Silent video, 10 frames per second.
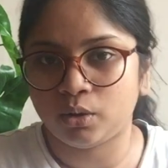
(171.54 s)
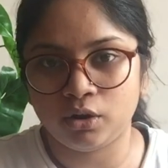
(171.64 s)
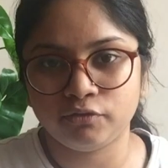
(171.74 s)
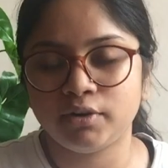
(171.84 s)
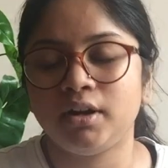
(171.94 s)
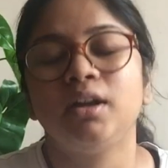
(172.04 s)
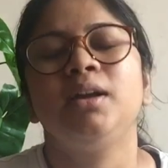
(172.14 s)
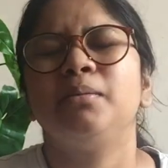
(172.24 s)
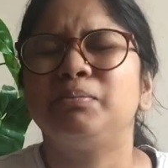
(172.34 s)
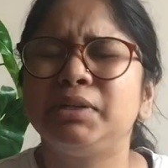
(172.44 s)
and all of it.
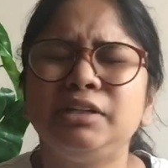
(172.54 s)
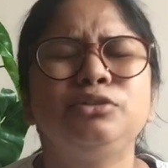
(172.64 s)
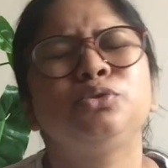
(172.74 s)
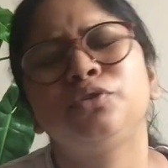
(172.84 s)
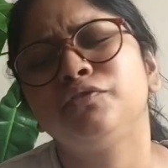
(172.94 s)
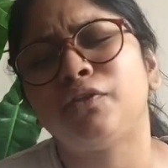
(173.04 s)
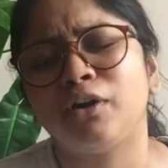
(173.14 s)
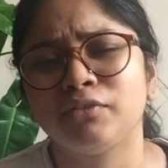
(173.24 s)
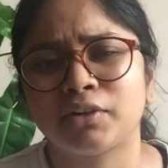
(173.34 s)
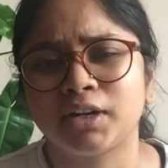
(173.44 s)
Please don't
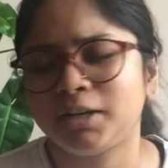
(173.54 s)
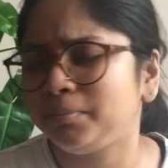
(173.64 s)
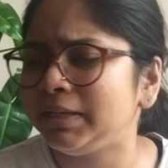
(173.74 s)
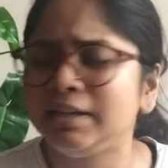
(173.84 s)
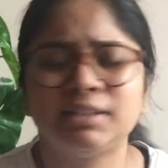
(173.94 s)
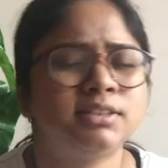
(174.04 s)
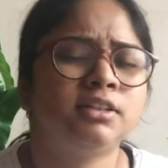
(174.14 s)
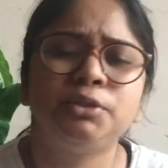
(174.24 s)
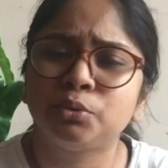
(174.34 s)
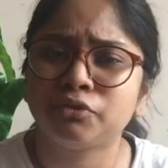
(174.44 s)
fall for it. Please
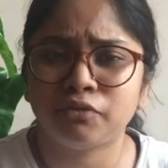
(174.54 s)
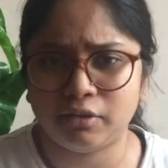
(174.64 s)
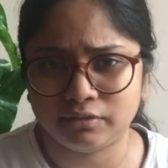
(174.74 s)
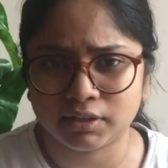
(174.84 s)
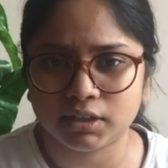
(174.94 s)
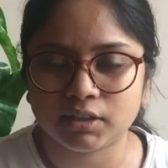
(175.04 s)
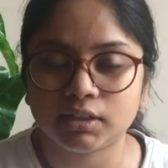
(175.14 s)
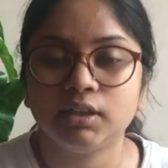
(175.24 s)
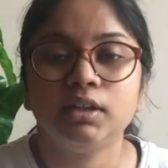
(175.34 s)
really don't fall for it.